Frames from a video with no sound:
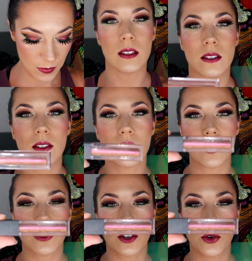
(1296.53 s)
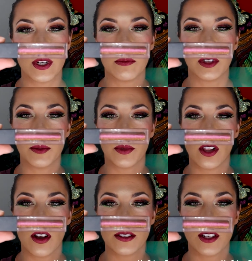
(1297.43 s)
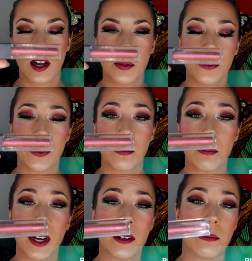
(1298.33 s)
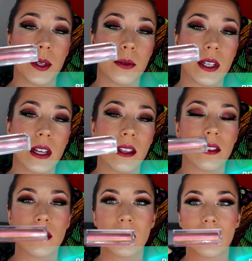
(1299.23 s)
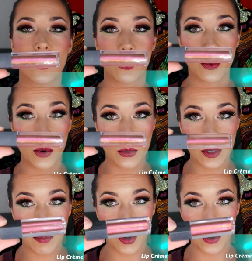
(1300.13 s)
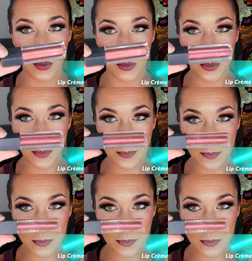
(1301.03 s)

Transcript: this is the cream lip gloss topper from Bite Beauty, and this is in Rose Pearl.